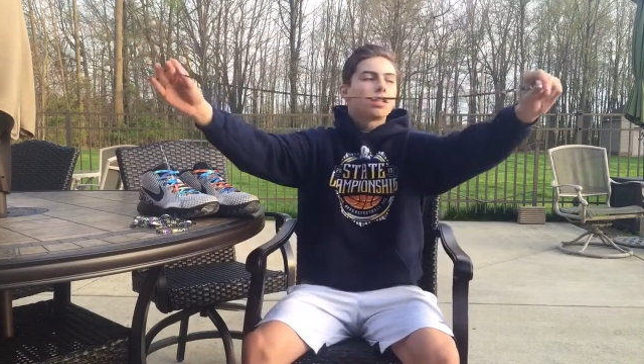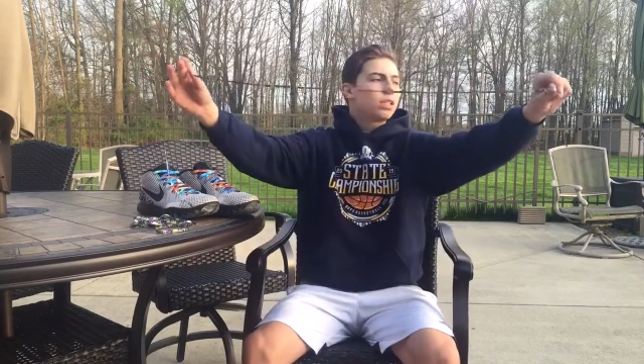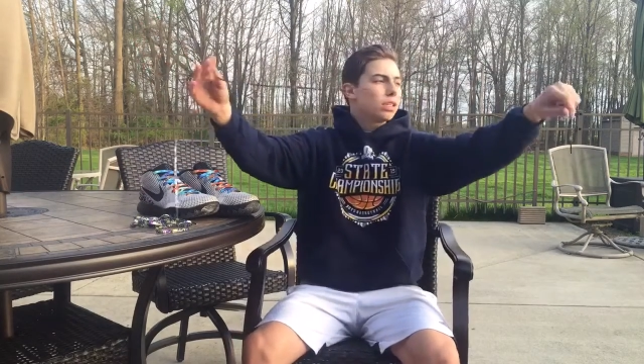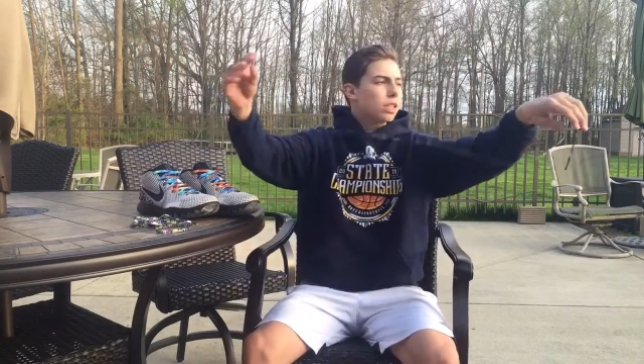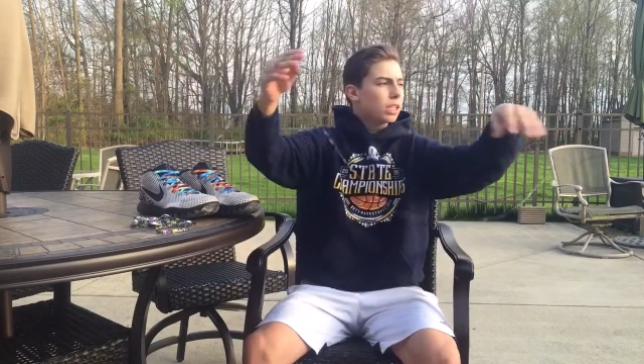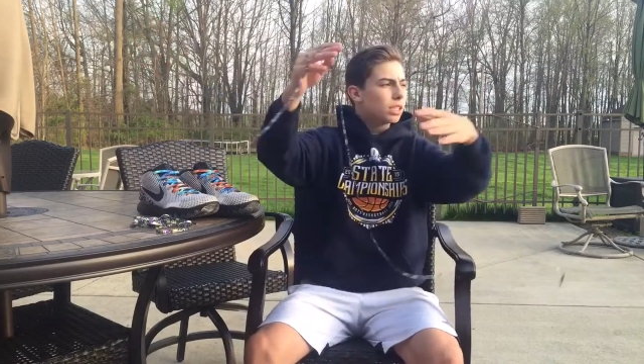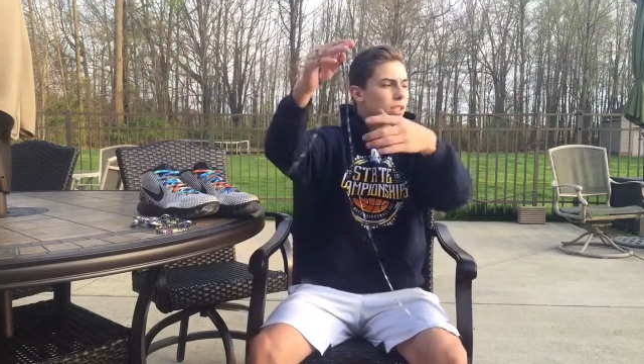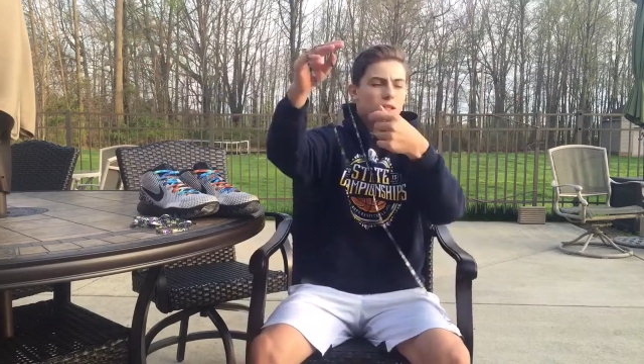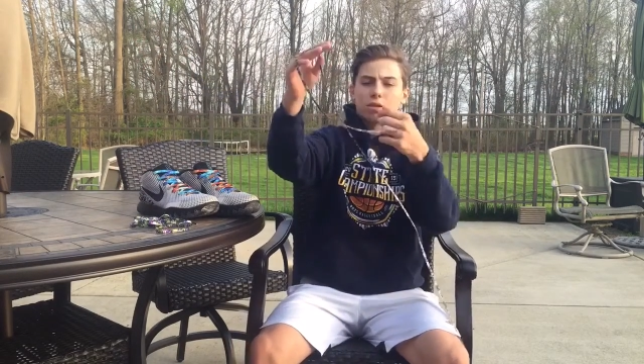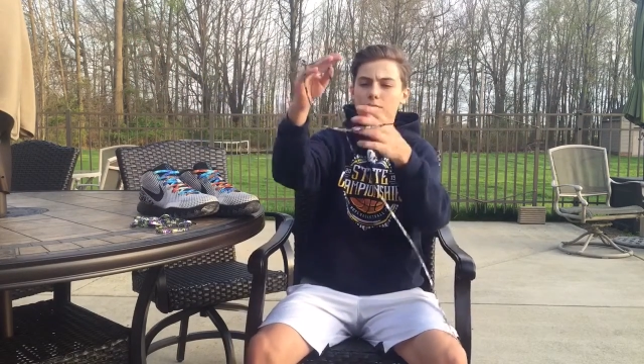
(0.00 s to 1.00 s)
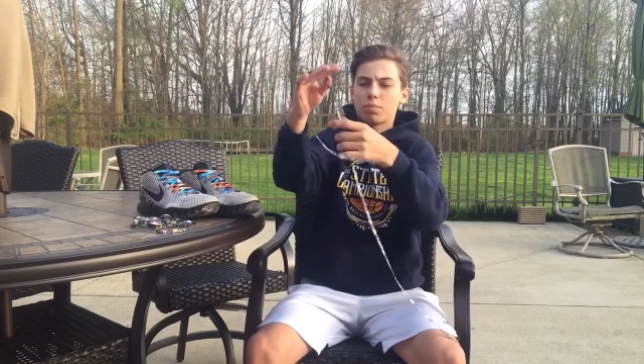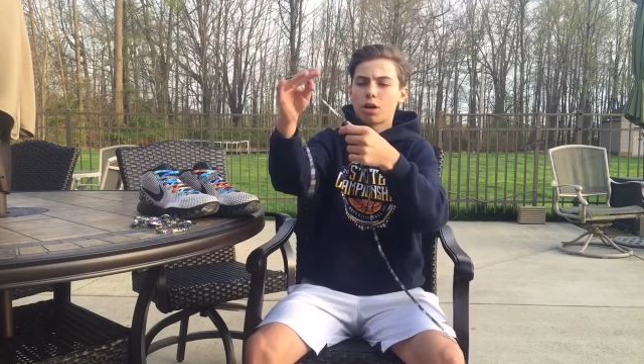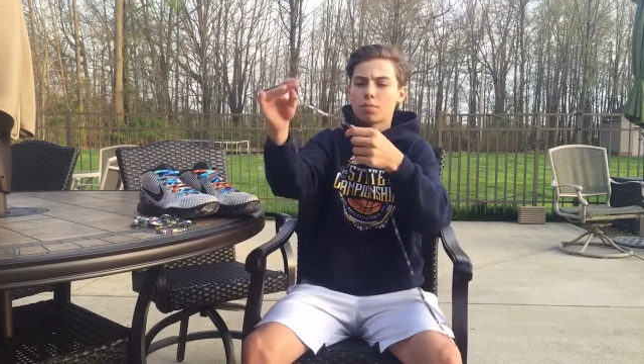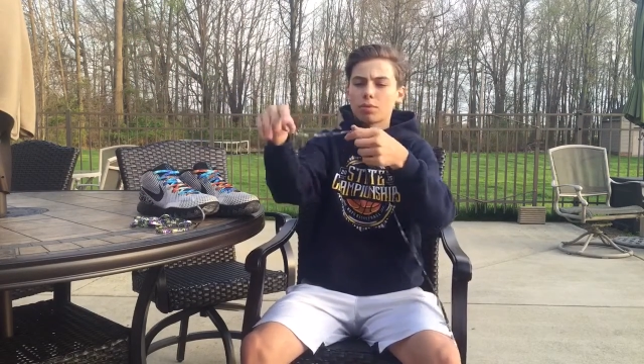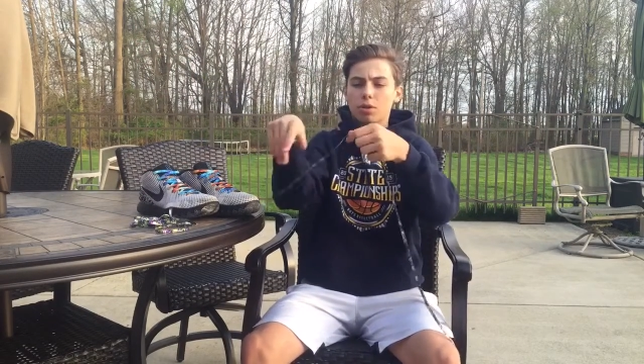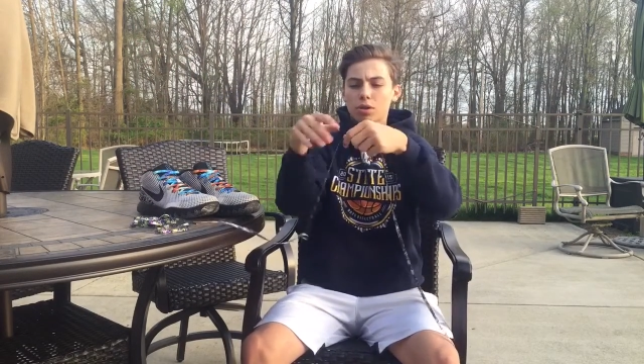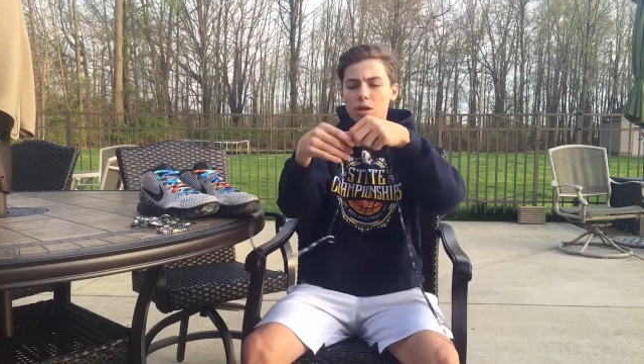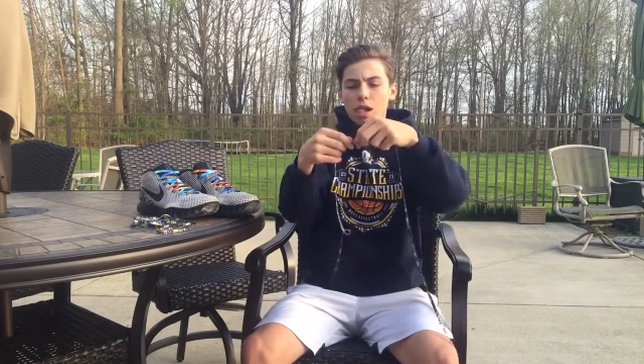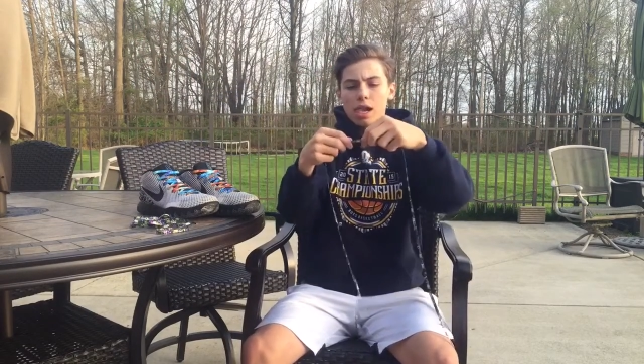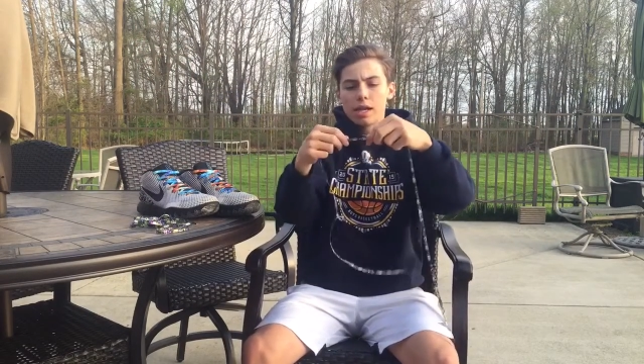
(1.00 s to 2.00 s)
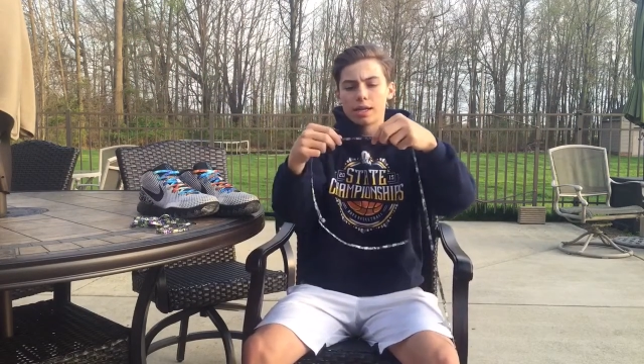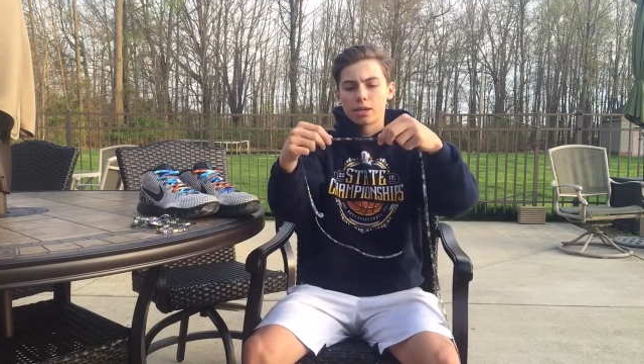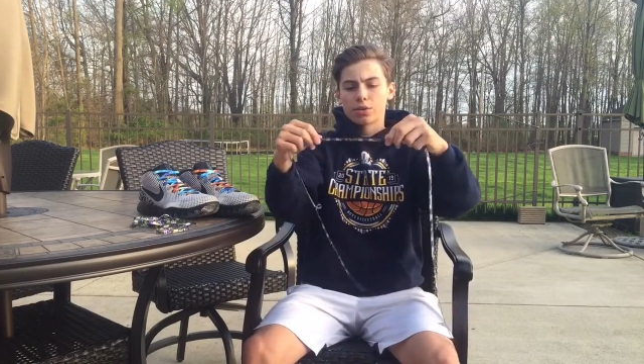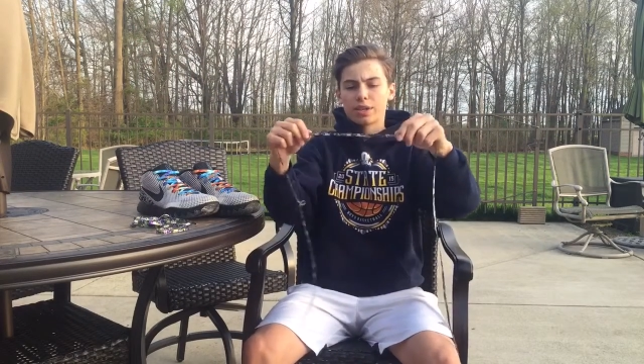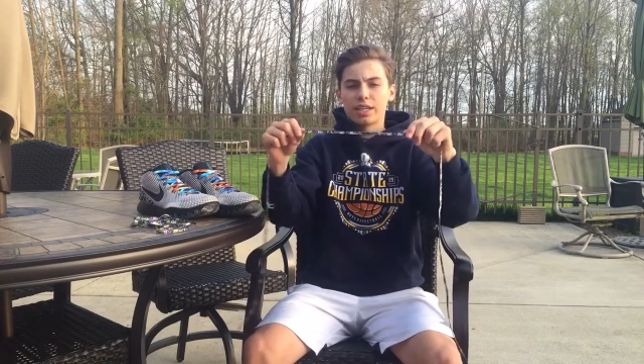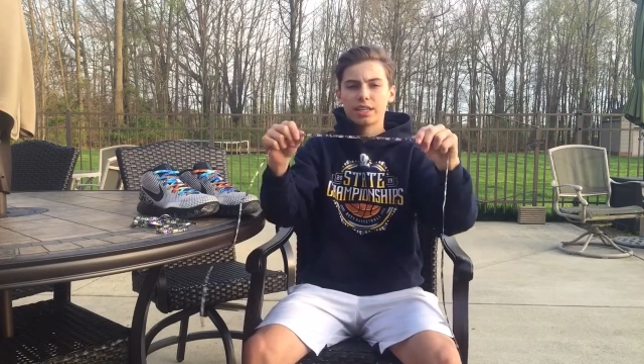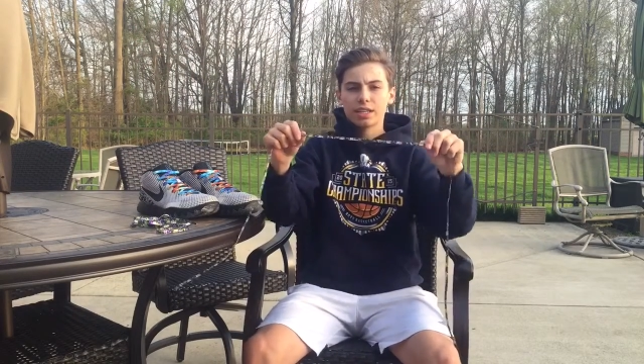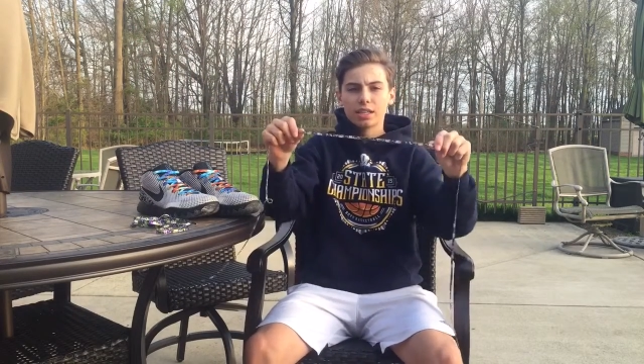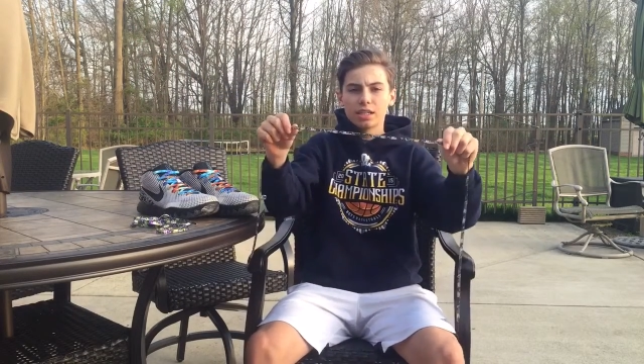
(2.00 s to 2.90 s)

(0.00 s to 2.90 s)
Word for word: These laces are purple and green.